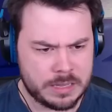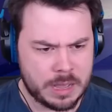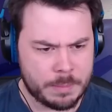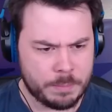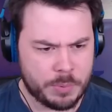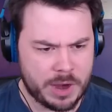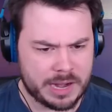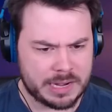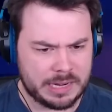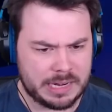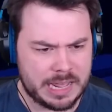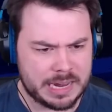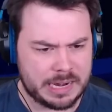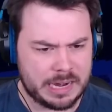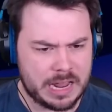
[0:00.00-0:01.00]
I'm breaking a
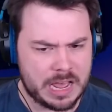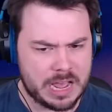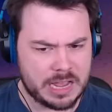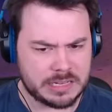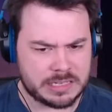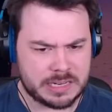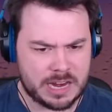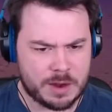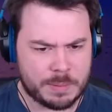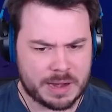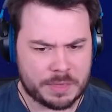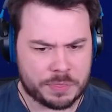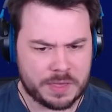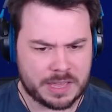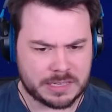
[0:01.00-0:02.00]
lot of laws here, but I
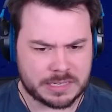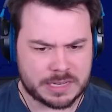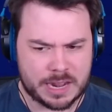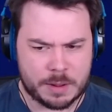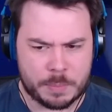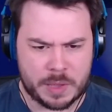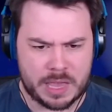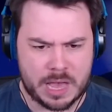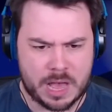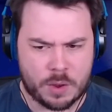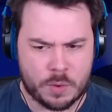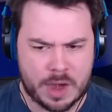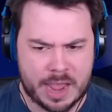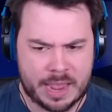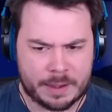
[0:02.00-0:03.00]
think it's gonna be all
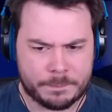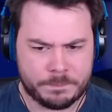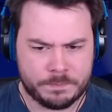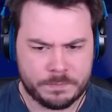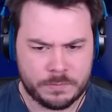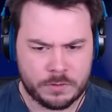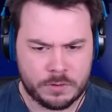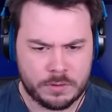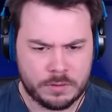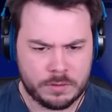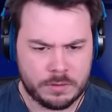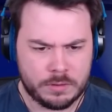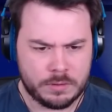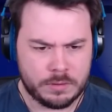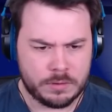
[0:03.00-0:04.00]
right.
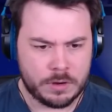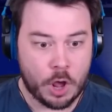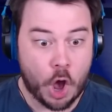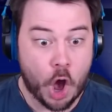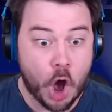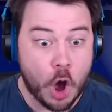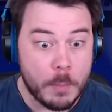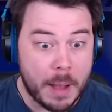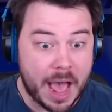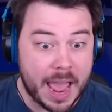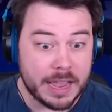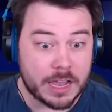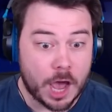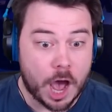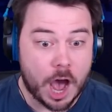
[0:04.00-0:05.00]
Oh
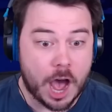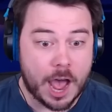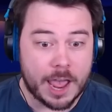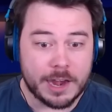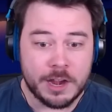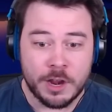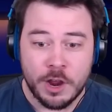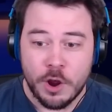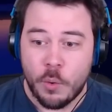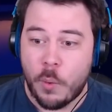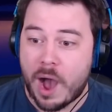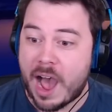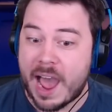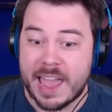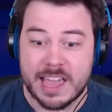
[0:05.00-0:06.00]
my God!
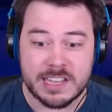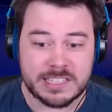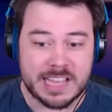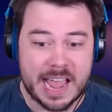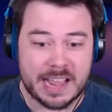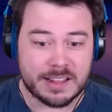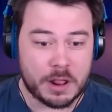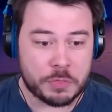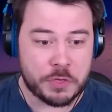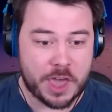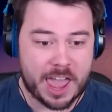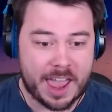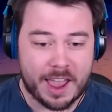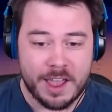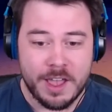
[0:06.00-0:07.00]
Why is that a
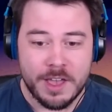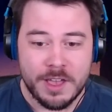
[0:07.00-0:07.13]
thing?